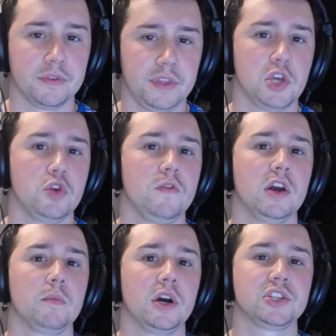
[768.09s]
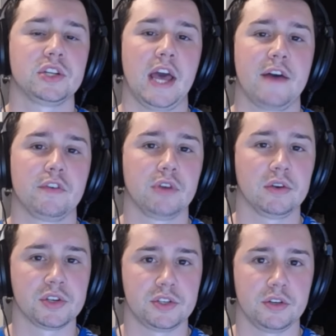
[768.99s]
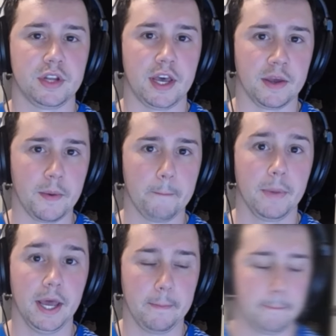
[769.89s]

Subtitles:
Thank you very much, and have a great rest of your day. Bye.